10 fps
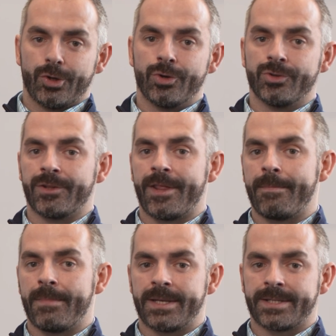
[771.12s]
us and
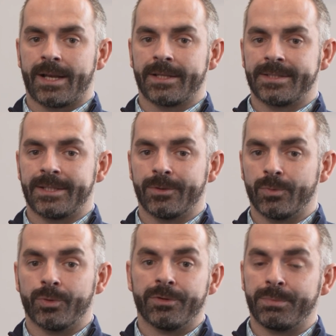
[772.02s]
them mentality that
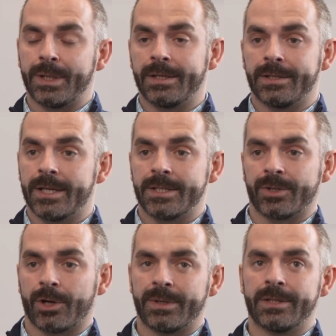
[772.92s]
would have been years
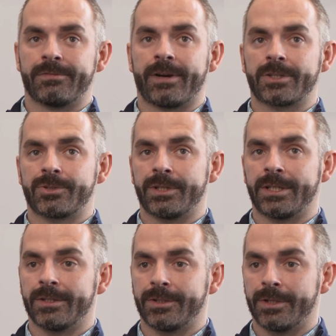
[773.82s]
ago in the
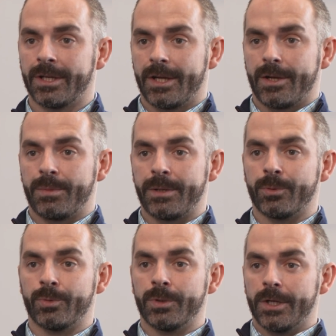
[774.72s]
factory, and
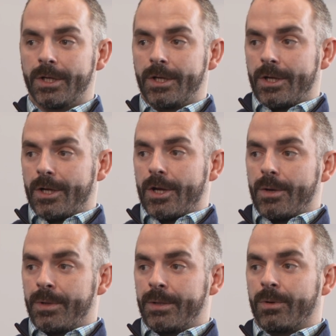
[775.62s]
people
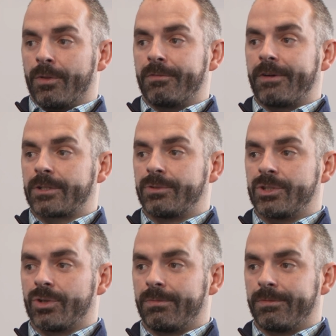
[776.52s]
on the factory
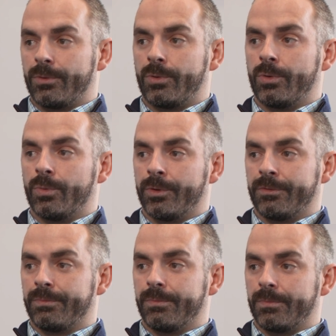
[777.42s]
shop floor would
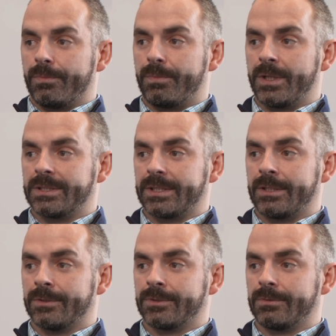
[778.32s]
have been
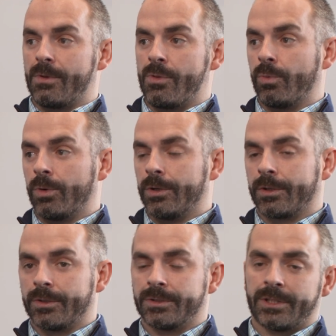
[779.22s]
seen as the
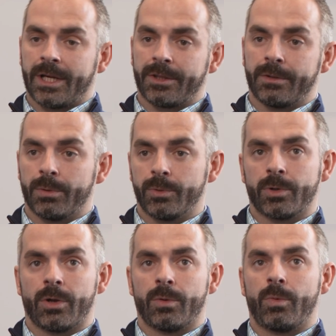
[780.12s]
workers, and you had the blue
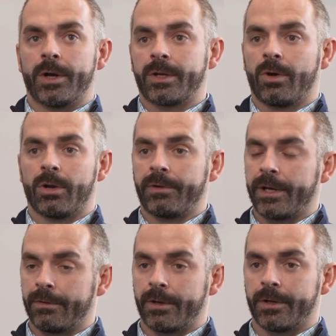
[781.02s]
collar, white collar
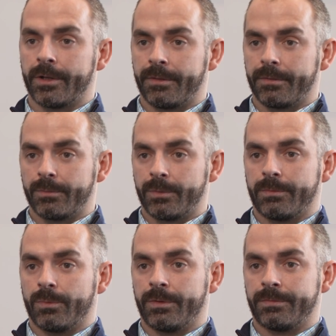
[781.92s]
era, and
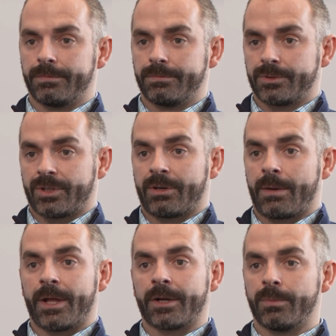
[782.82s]
we've
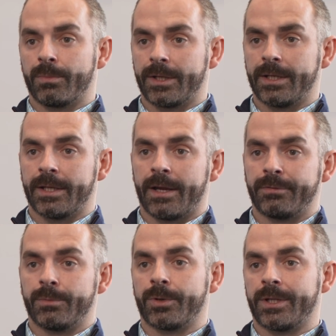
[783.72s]
scrapped that completely.
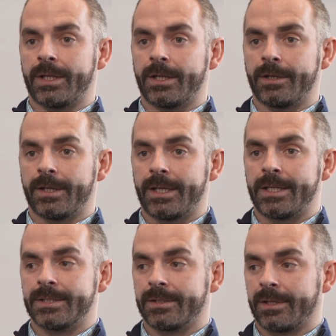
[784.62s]
Everybody here
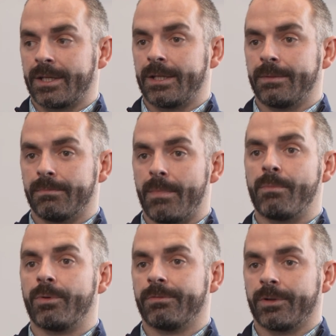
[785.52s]
is a key
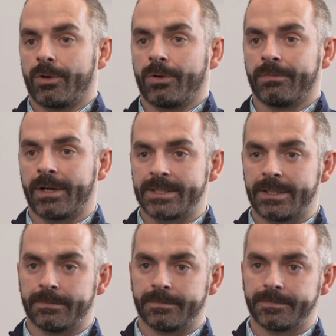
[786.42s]
member of the cog of our
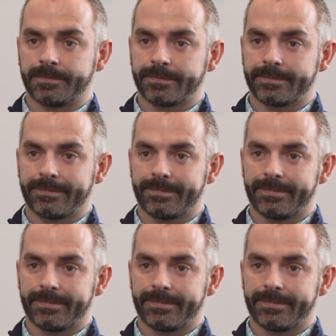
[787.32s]
team.